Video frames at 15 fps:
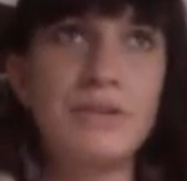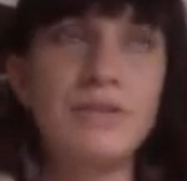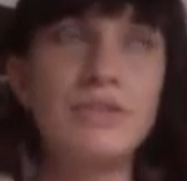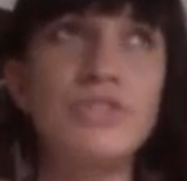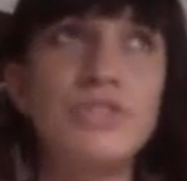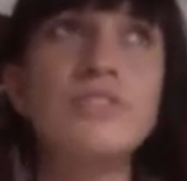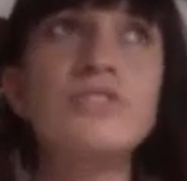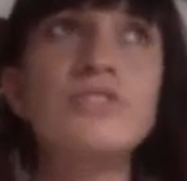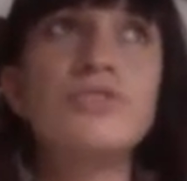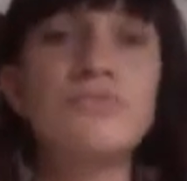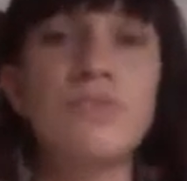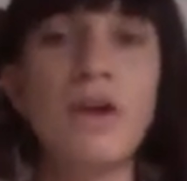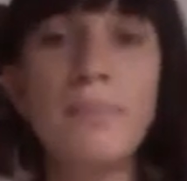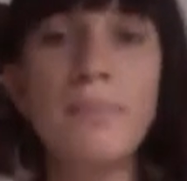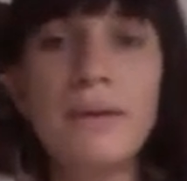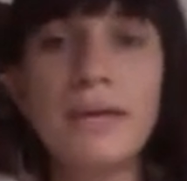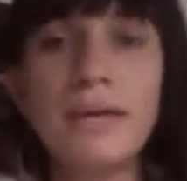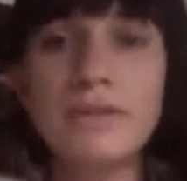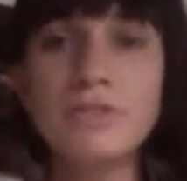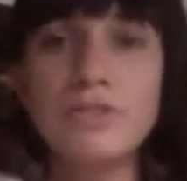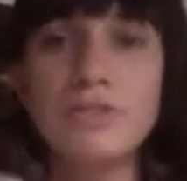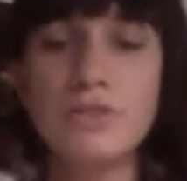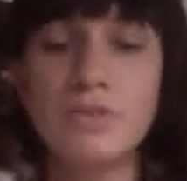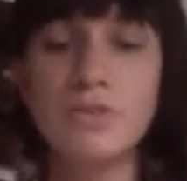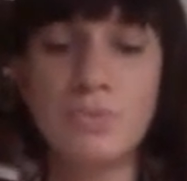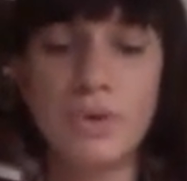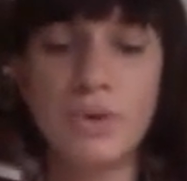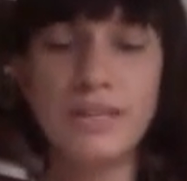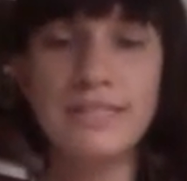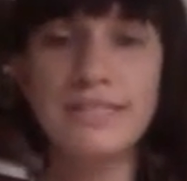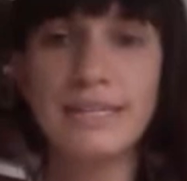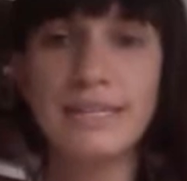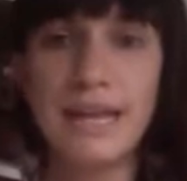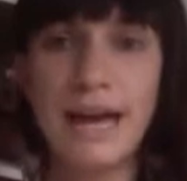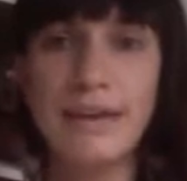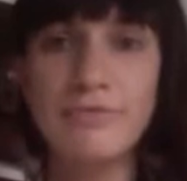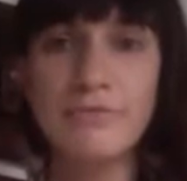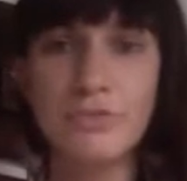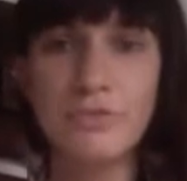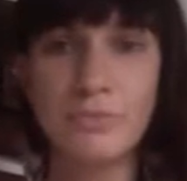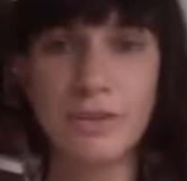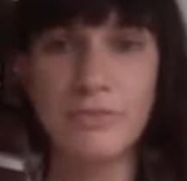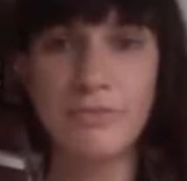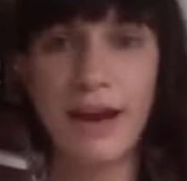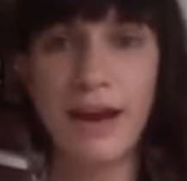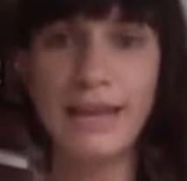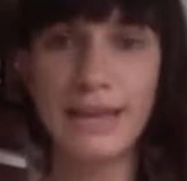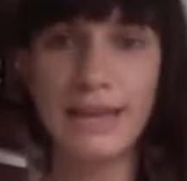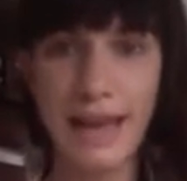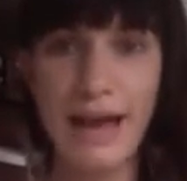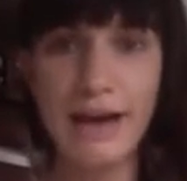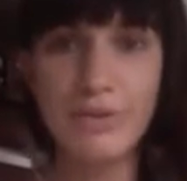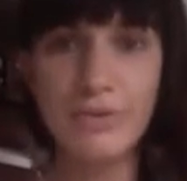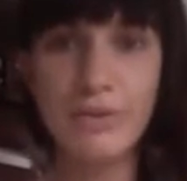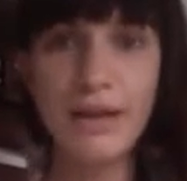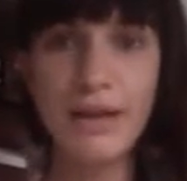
just drop into what is alive for me right now.